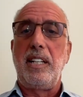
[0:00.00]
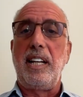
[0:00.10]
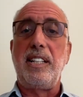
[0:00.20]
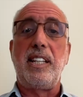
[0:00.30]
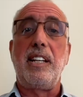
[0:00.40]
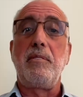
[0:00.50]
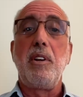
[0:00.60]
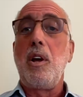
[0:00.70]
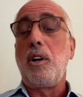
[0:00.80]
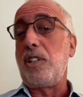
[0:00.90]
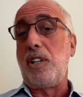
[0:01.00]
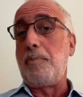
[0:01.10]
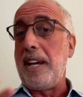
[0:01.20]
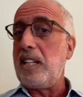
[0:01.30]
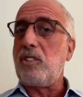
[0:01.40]
Is it because you're
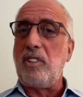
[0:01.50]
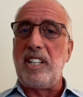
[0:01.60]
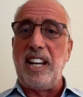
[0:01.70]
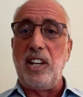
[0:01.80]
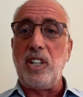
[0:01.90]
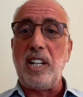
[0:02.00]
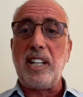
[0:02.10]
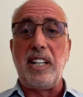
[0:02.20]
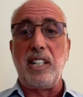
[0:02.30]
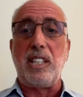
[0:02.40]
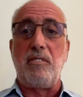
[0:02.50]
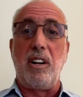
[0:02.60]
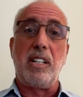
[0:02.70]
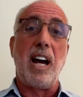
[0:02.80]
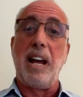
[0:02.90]
being strategic and it's the
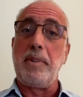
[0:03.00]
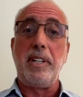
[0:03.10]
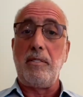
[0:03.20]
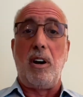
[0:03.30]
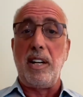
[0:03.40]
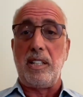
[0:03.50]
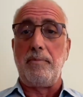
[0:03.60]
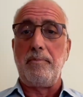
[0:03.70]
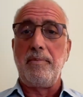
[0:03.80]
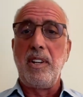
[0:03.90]
wrong timing? Awesome.